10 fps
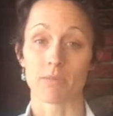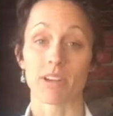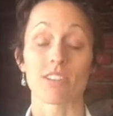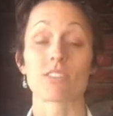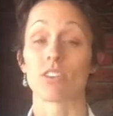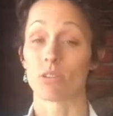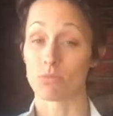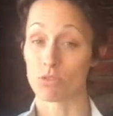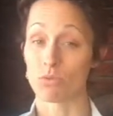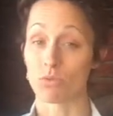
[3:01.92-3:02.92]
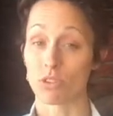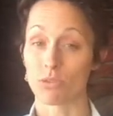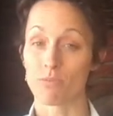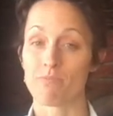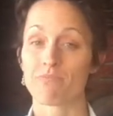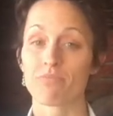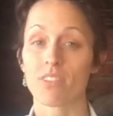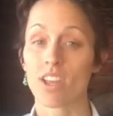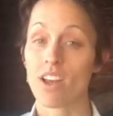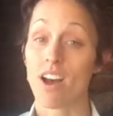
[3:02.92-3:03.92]
may also help soothe you.
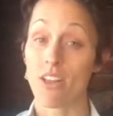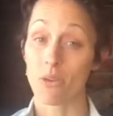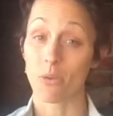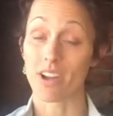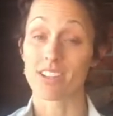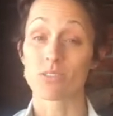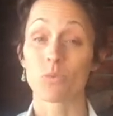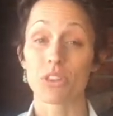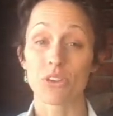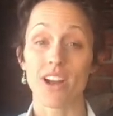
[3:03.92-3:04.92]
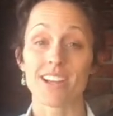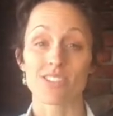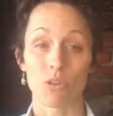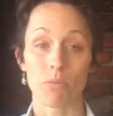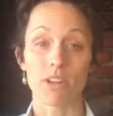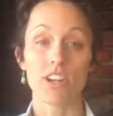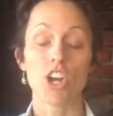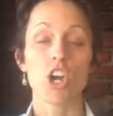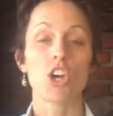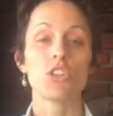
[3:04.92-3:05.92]
Otherwise, with your eyes open,
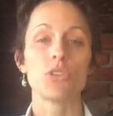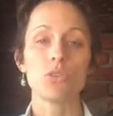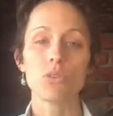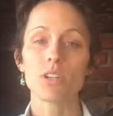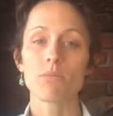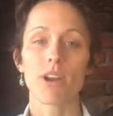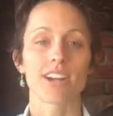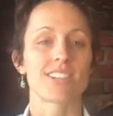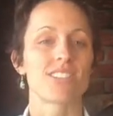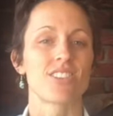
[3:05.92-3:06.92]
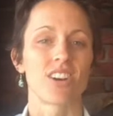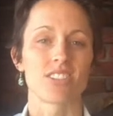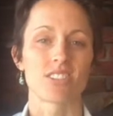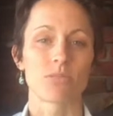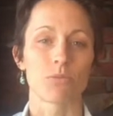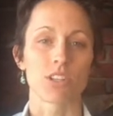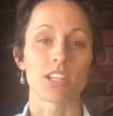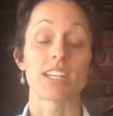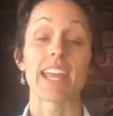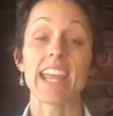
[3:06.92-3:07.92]
you can practice conscious
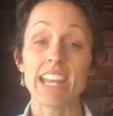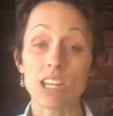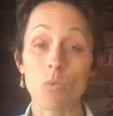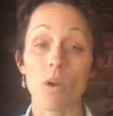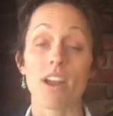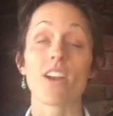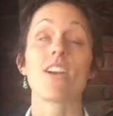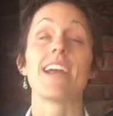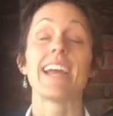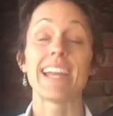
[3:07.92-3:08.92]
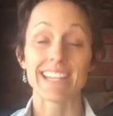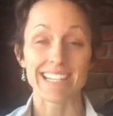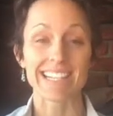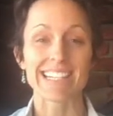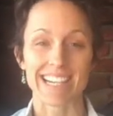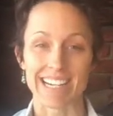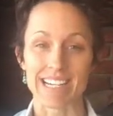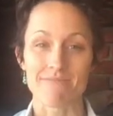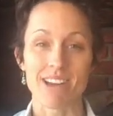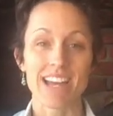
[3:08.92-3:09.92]
breathing anywhere,
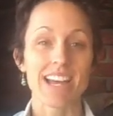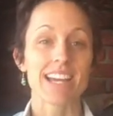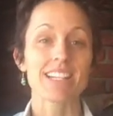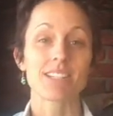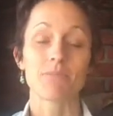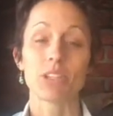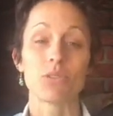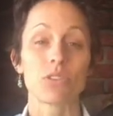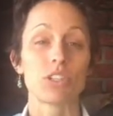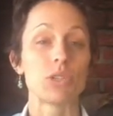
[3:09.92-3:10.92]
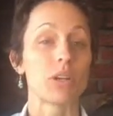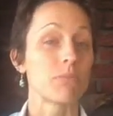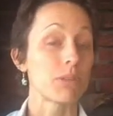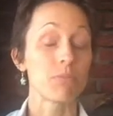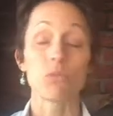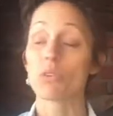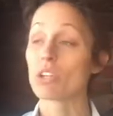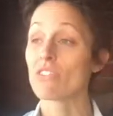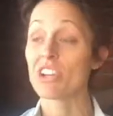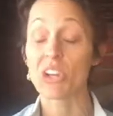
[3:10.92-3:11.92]
anytime. It is something you can do and people won't
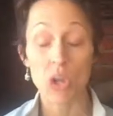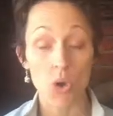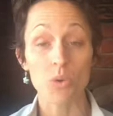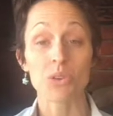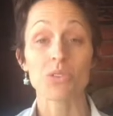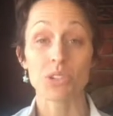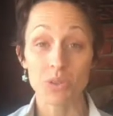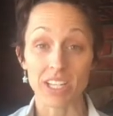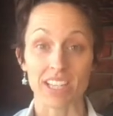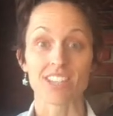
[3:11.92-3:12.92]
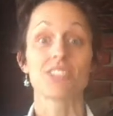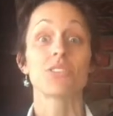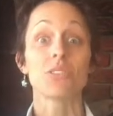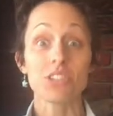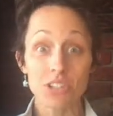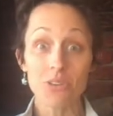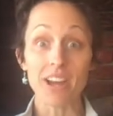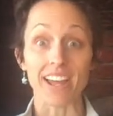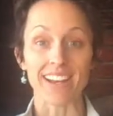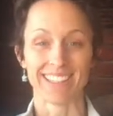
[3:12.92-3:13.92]
even know you're doing it, so do
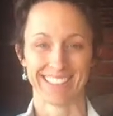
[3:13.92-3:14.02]
it.